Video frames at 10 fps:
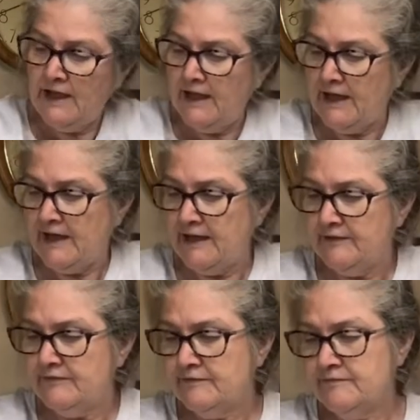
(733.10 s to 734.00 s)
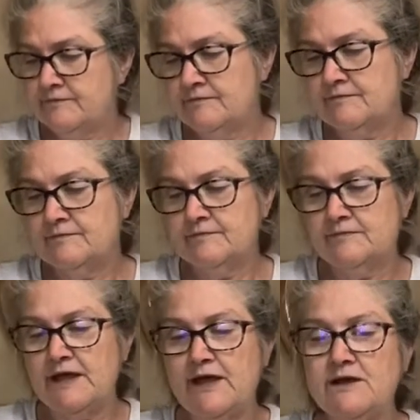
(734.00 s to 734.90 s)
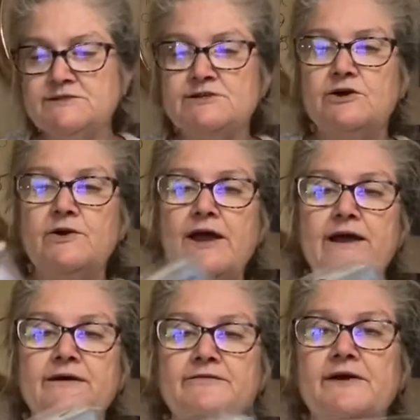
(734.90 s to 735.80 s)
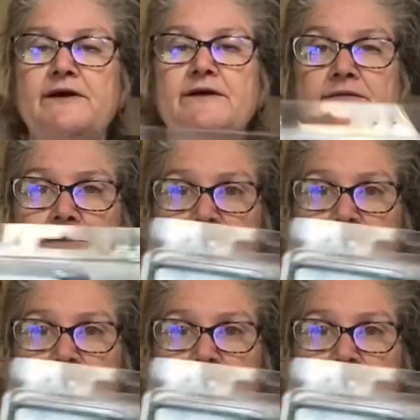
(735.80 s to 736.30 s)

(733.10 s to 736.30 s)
And they also have these